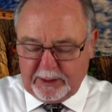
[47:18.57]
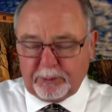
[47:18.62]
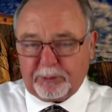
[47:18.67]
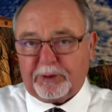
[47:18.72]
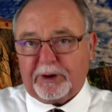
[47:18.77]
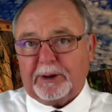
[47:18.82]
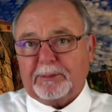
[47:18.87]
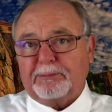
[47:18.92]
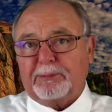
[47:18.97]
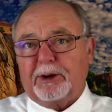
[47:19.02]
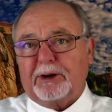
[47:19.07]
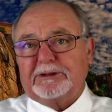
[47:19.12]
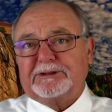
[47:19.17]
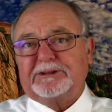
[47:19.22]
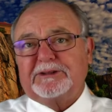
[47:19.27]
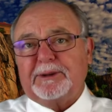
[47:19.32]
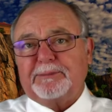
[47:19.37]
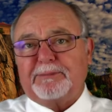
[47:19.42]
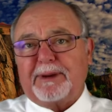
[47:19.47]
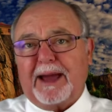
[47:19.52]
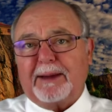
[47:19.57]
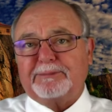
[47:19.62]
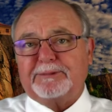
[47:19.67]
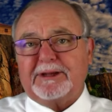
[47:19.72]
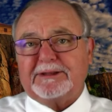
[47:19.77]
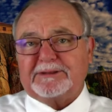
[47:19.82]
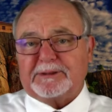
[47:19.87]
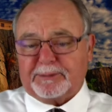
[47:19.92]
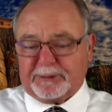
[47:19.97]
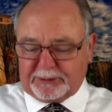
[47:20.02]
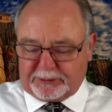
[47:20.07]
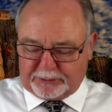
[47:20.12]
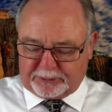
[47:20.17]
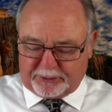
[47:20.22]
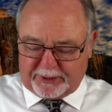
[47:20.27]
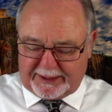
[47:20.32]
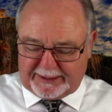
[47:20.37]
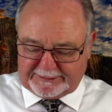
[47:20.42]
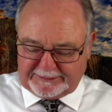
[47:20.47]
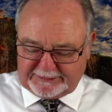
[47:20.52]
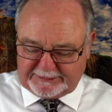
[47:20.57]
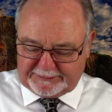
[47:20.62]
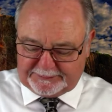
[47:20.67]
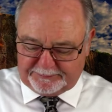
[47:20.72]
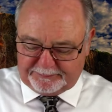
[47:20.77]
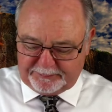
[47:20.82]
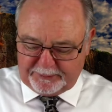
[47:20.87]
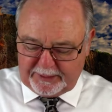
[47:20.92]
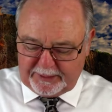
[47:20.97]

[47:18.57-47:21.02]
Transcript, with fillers: We're immersed in baptism into Christ.